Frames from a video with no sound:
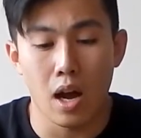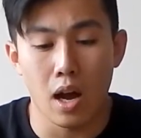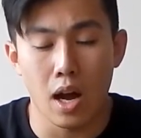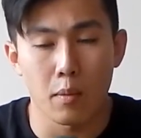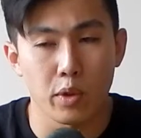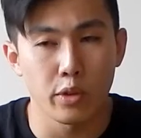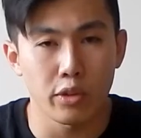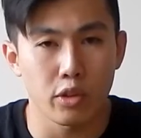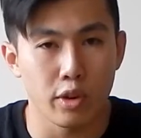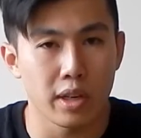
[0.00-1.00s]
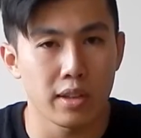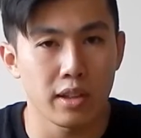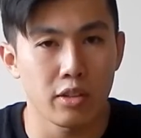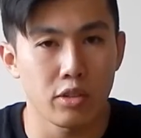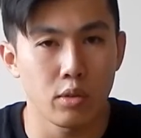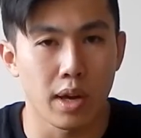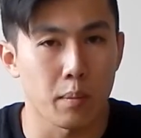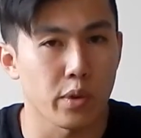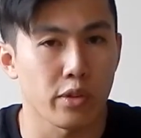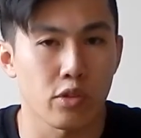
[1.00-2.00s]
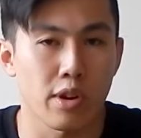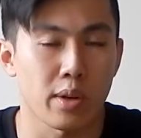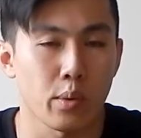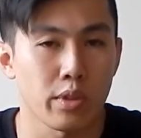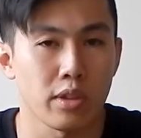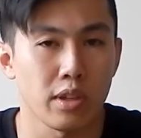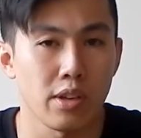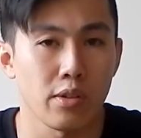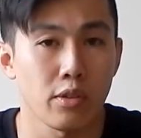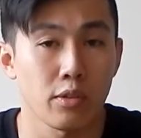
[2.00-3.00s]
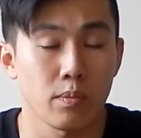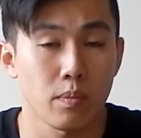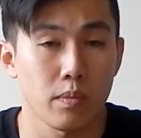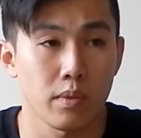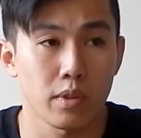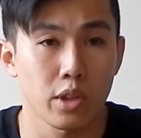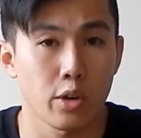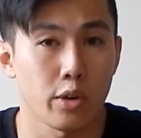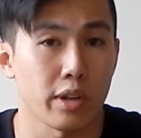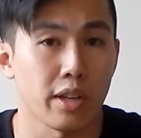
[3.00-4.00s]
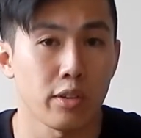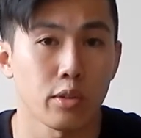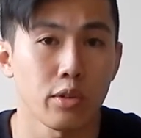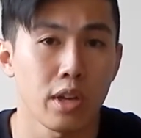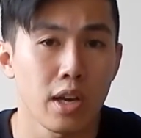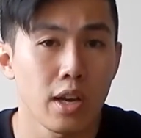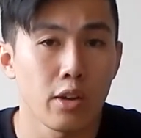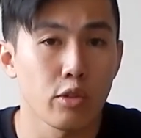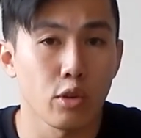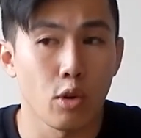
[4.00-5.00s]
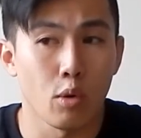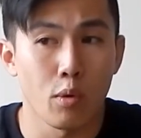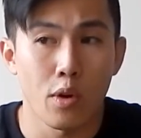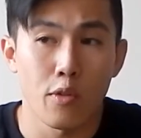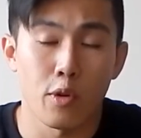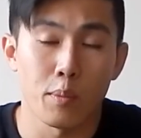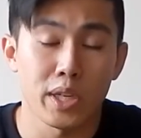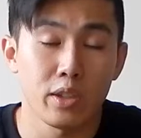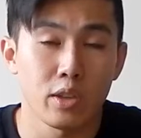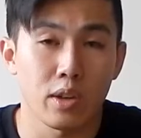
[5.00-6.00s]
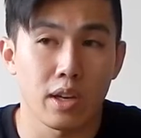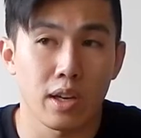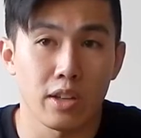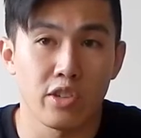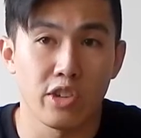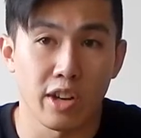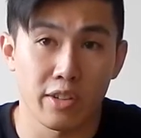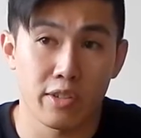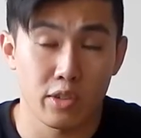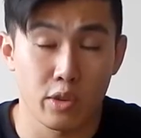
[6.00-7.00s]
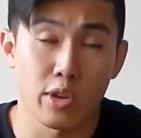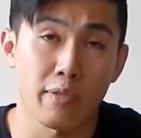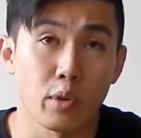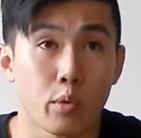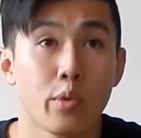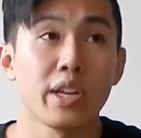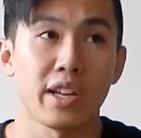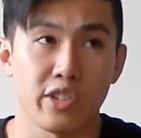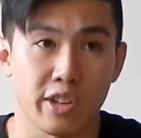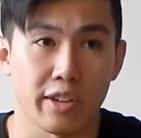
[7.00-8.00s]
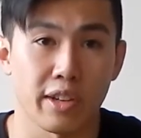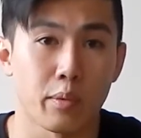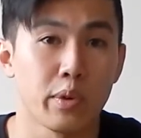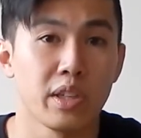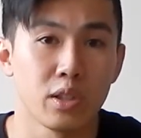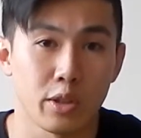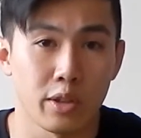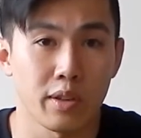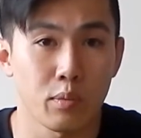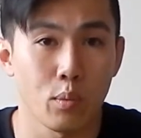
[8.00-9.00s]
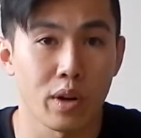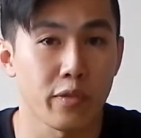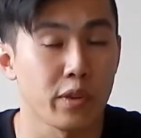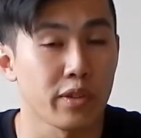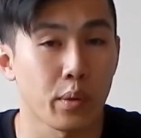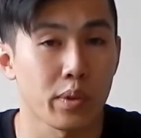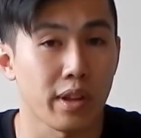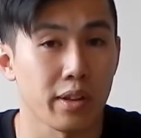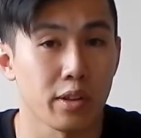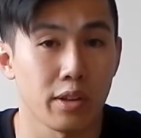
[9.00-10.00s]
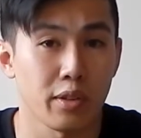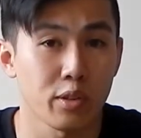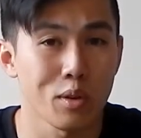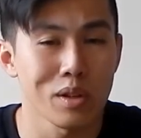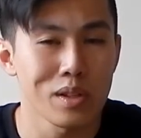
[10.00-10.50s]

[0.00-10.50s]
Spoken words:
I'm used to training this shoe. I'm used to training with these current insoles. So for me to have to readjust and relearn what it feels like with the other insole,